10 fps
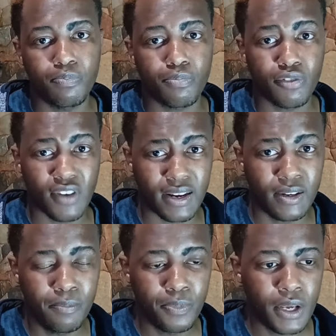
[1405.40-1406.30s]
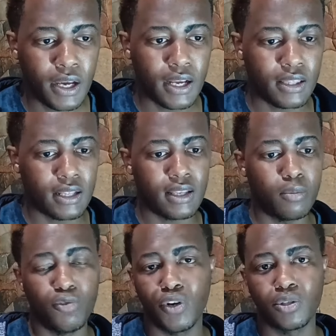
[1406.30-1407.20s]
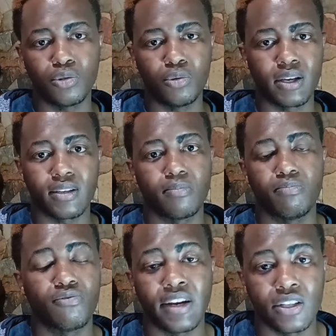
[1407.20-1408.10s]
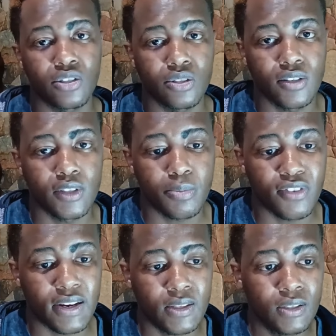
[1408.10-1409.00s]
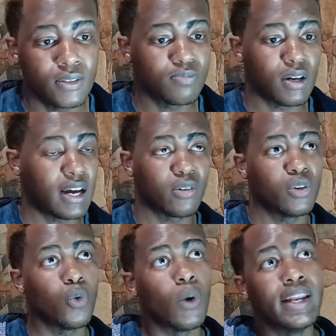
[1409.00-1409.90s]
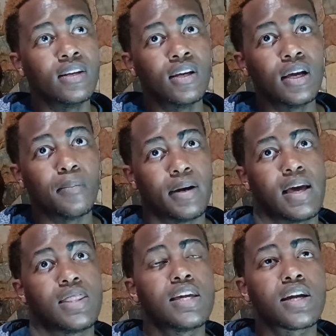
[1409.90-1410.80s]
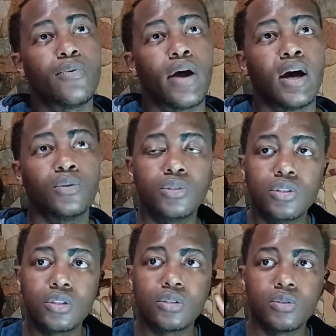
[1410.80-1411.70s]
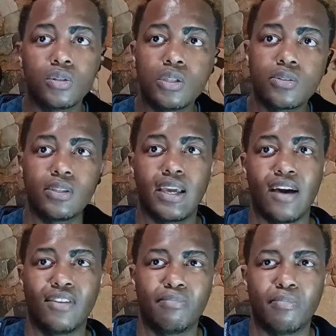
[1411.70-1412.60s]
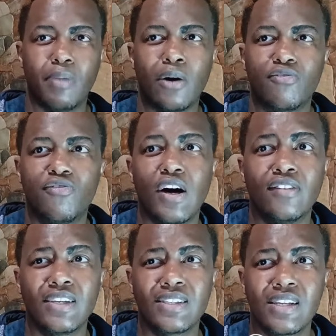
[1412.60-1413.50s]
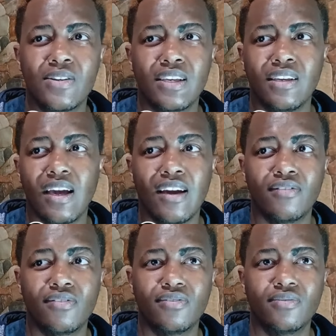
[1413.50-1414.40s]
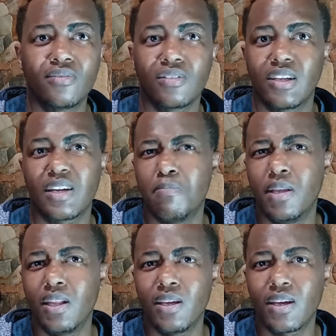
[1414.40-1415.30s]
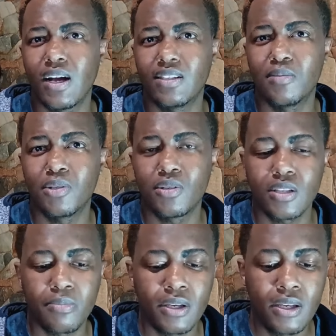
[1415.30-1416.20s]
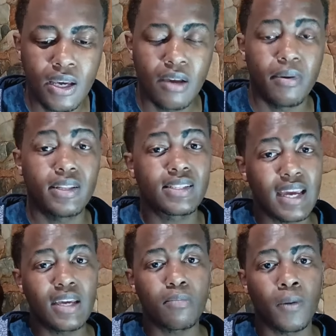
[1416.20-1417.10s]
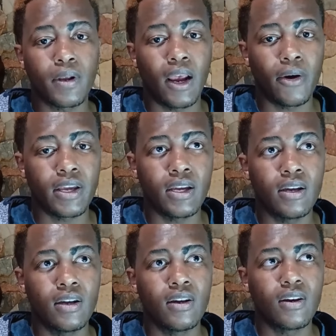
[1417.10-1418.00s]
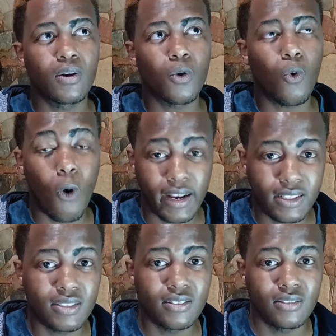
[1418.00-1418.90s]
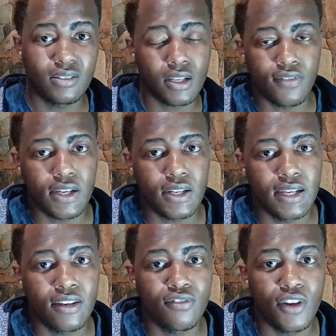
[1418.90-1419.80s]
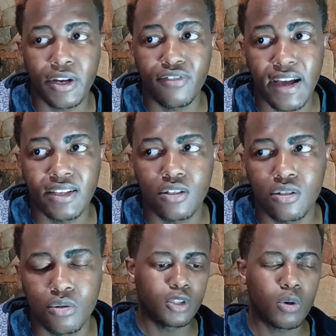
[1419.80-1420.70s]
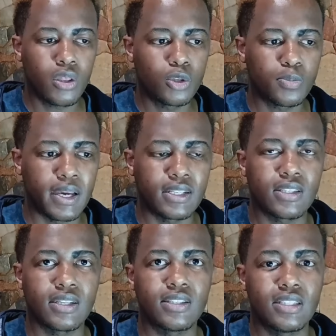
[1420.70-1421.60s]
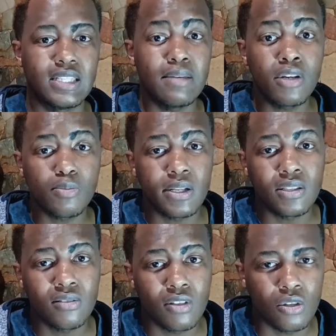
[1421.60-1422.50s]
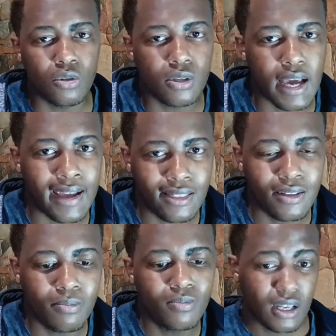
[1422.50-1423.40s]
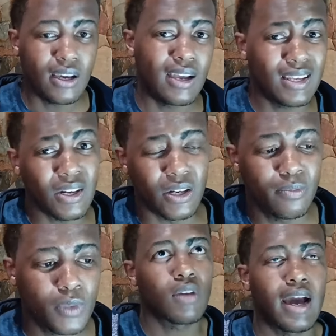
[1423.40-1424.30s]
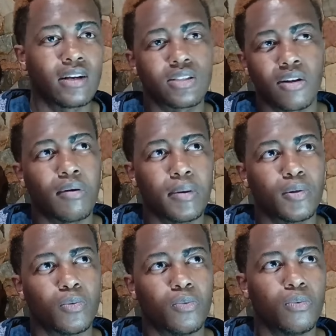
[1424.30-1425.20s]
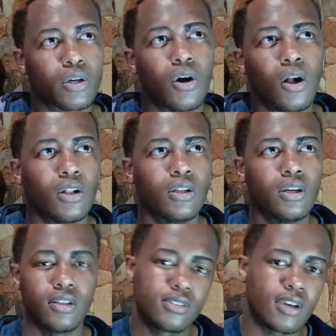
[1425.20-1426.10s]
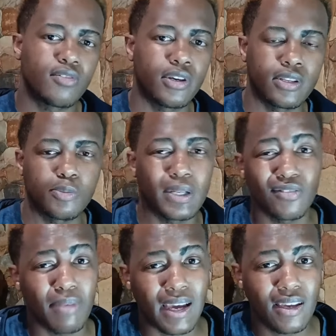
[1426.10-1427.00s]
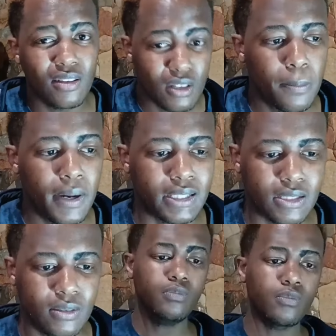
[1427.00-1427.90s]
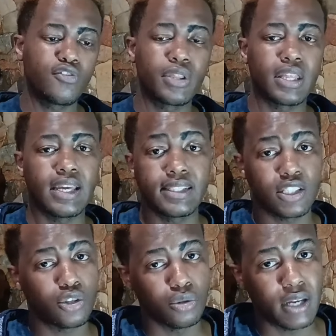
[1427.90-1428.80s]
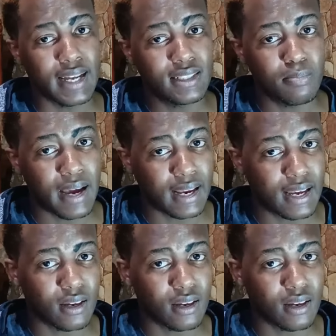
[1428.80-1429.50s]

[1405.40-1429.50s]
provider, and then they moved on to like financial service provider. I don't know when, but I think around, they have about 5 years now. They have like 1 million customers or something, but it's gaining popularity quite significantly and very fast too. It's one of those banks that seem expensive when you look at them, and they are. I understand why people would call Discovery an expensive bank, but for the things that you do get back,